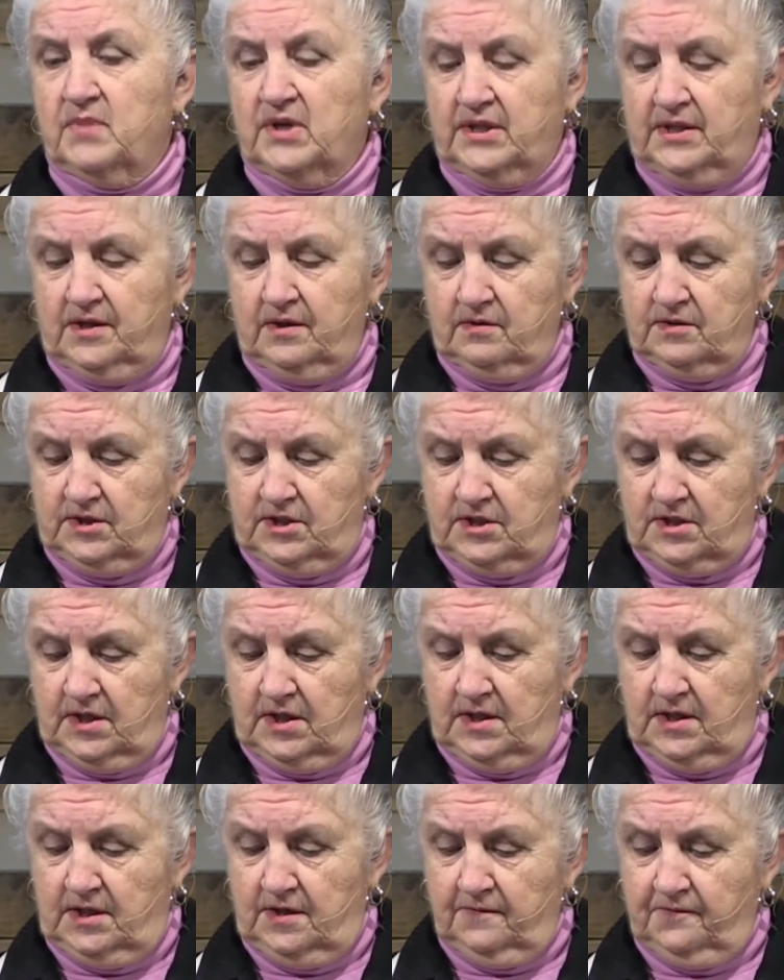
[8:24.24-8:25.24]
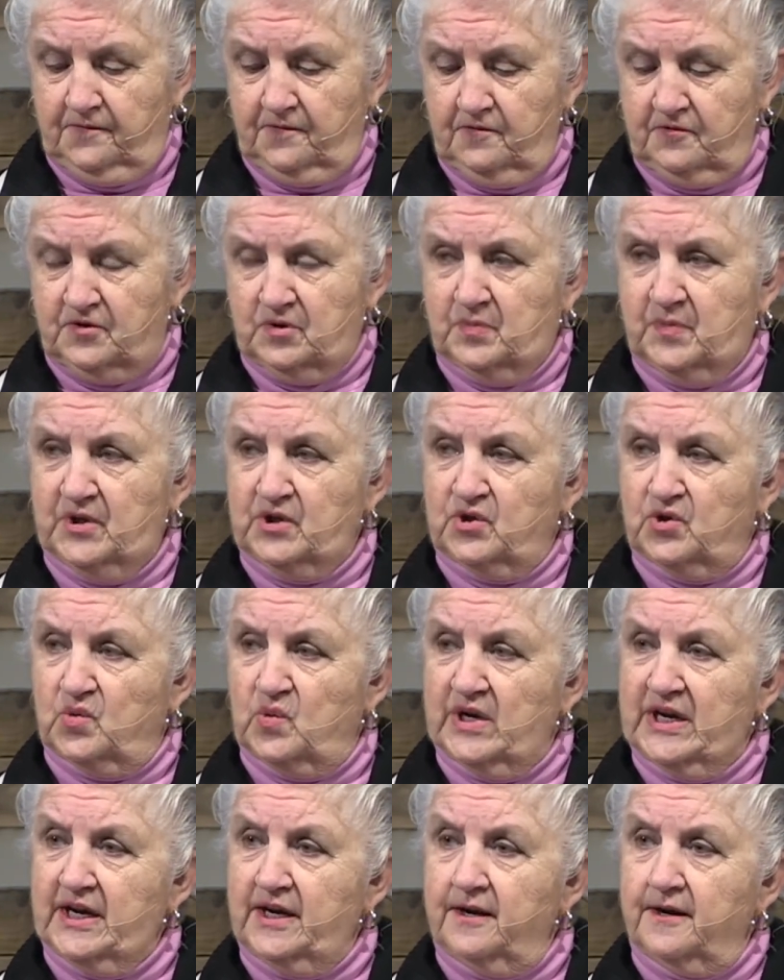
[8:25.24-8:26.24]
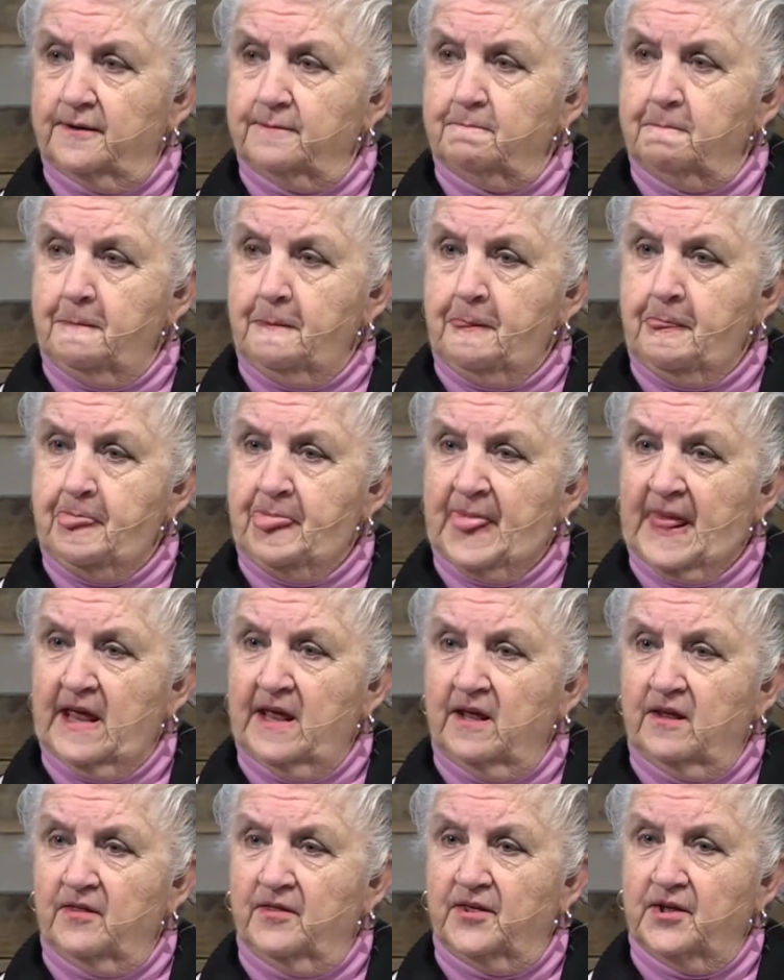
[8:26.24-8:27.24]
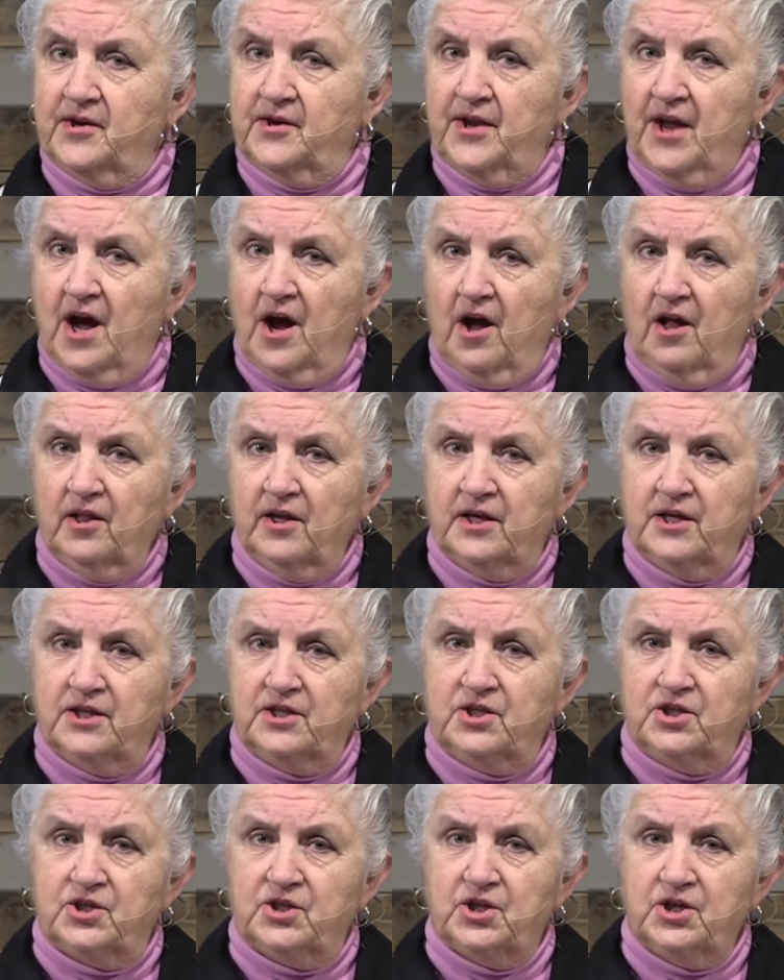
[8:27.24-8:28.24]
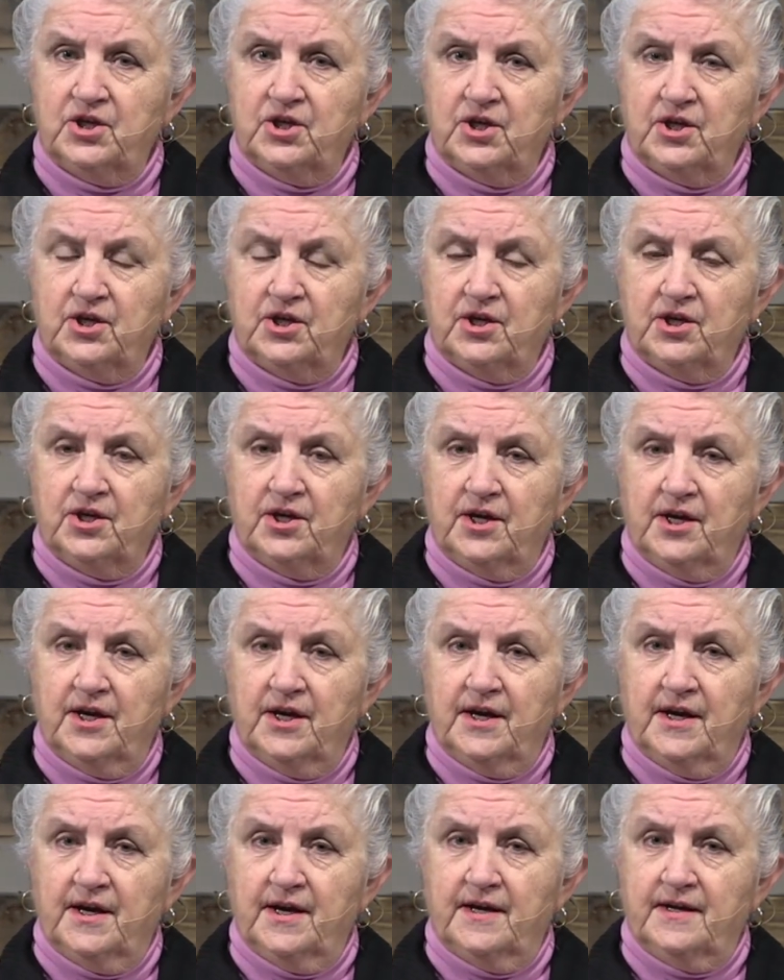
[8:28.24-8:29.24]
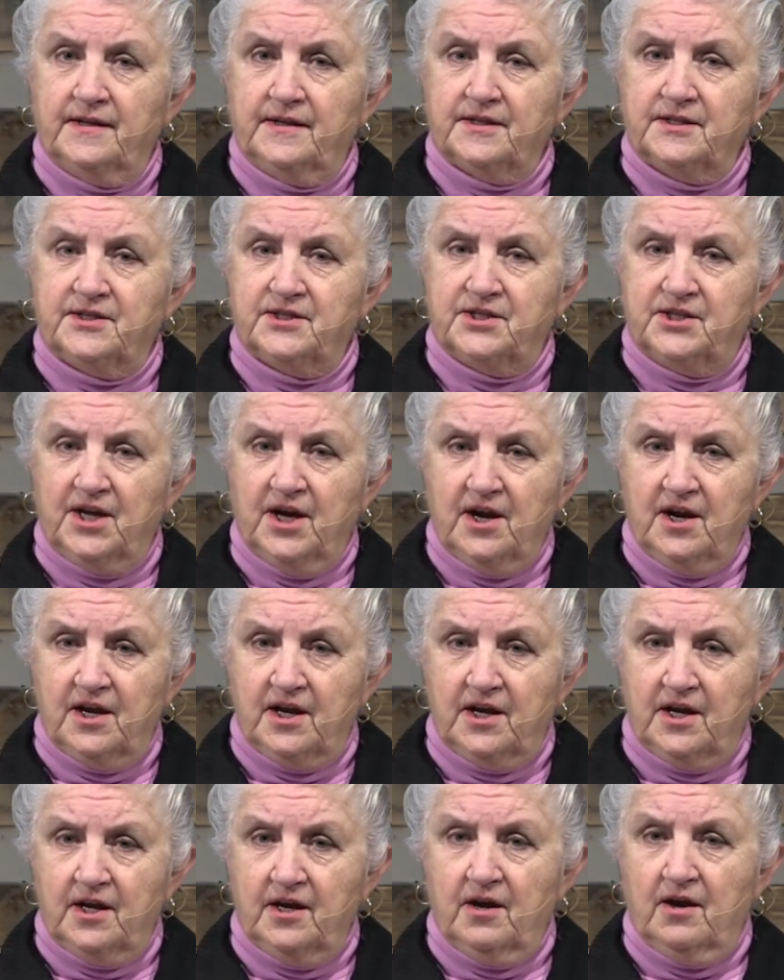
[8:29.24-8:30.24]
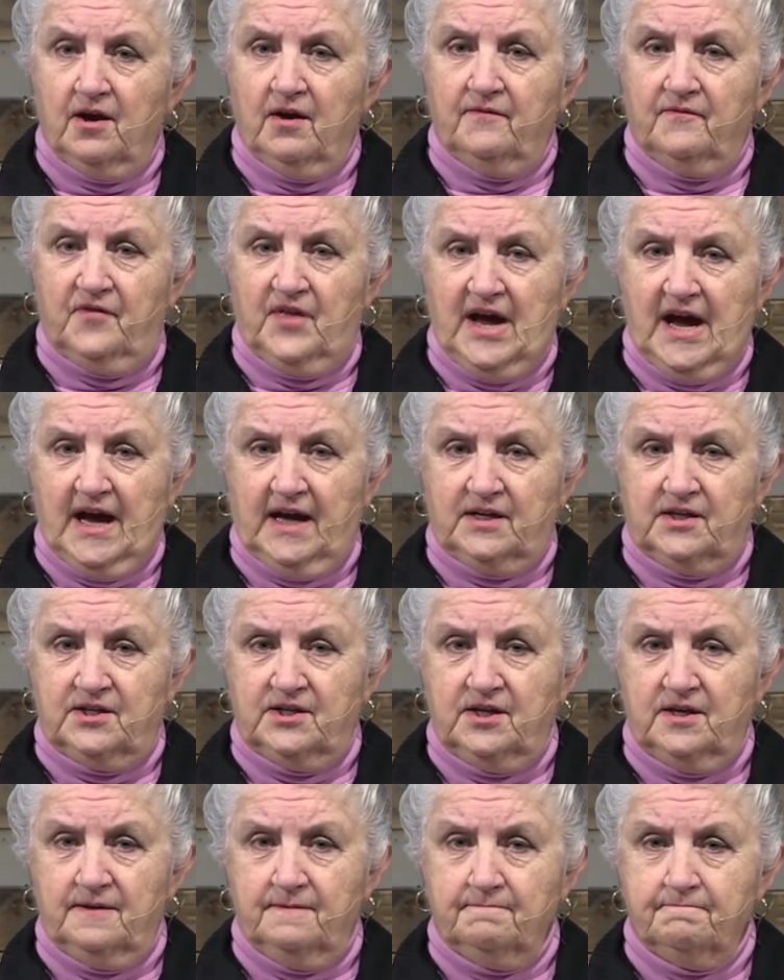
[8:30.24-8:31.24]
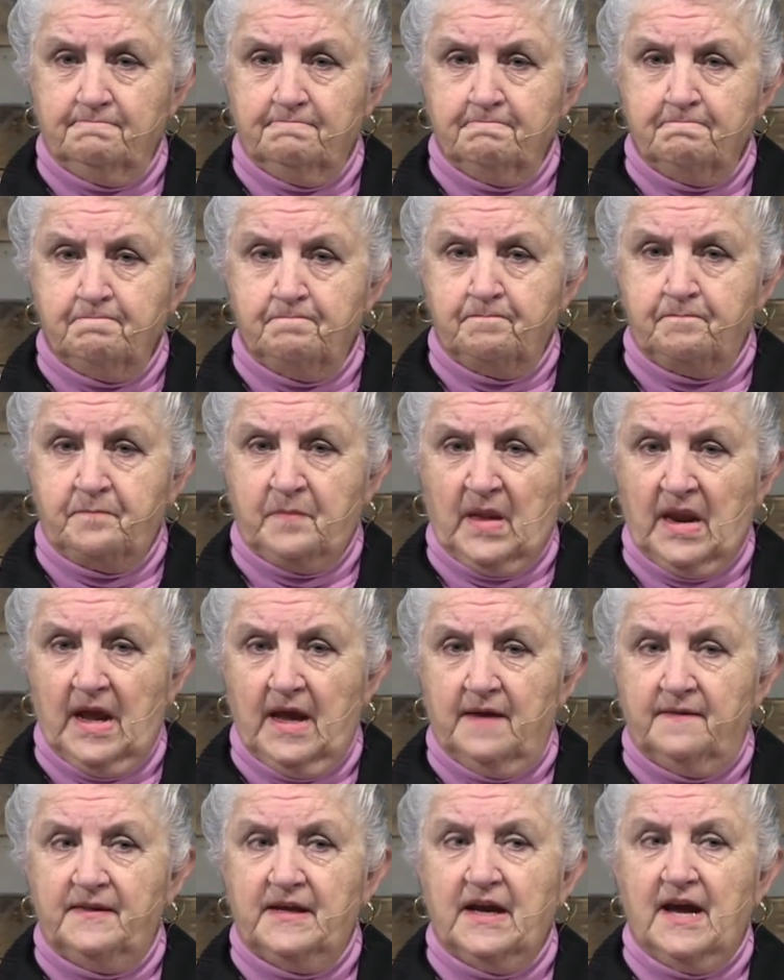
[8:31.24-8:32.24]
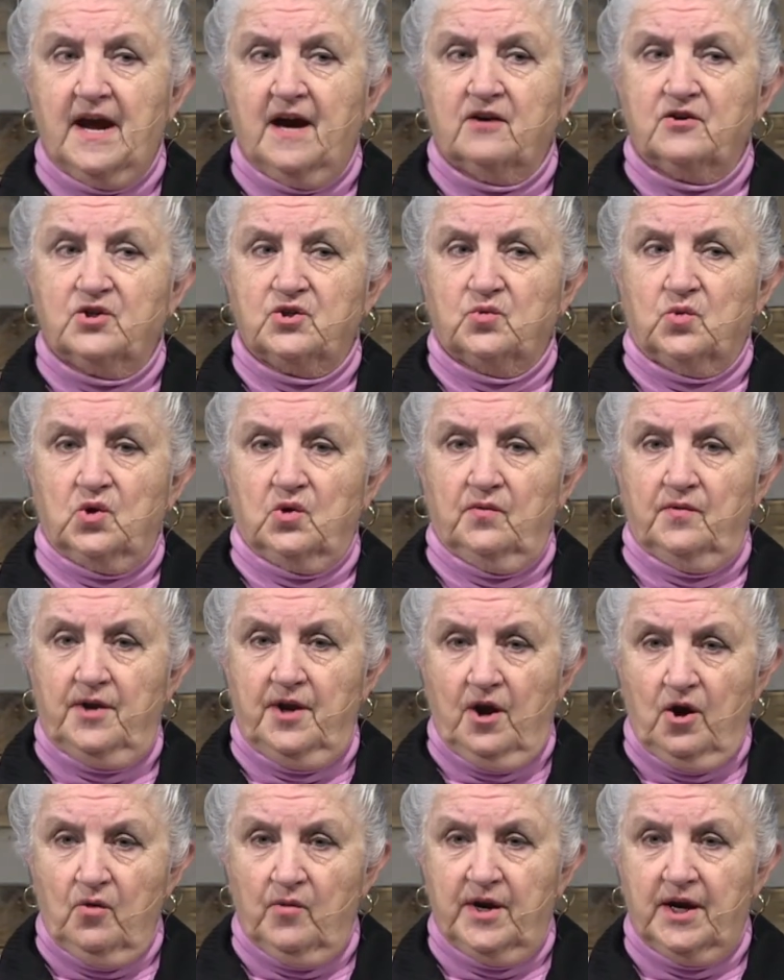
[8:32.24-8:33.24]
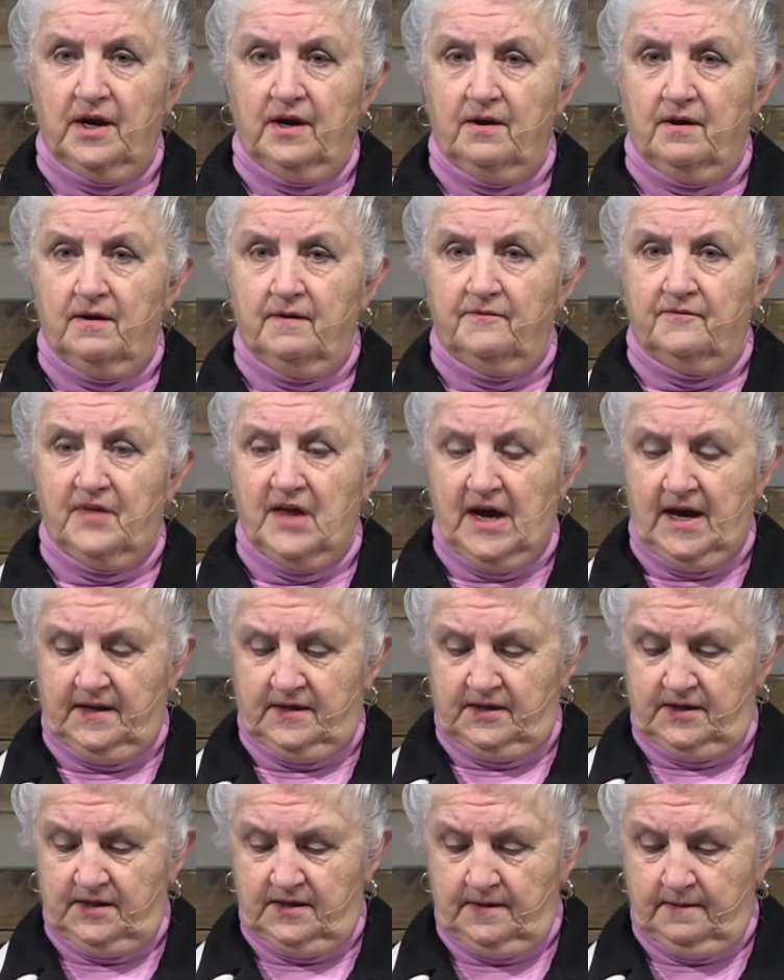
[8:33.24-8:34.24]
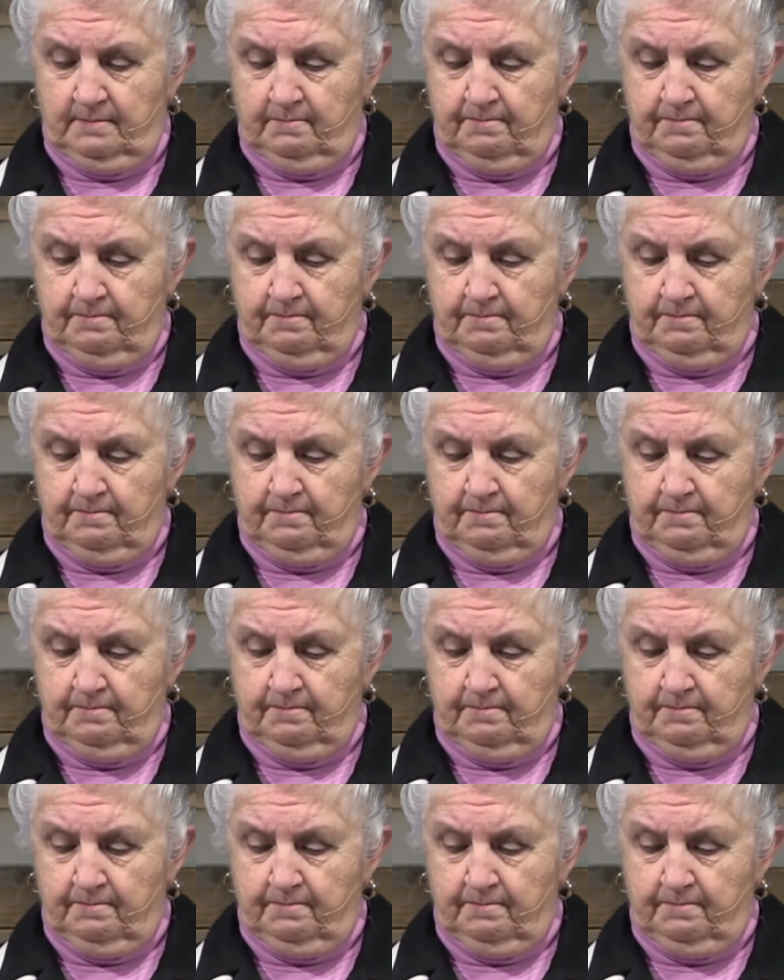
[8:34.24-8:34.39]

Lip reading: But there's a difference between the knowledge and the study of that and the actual knowing of that.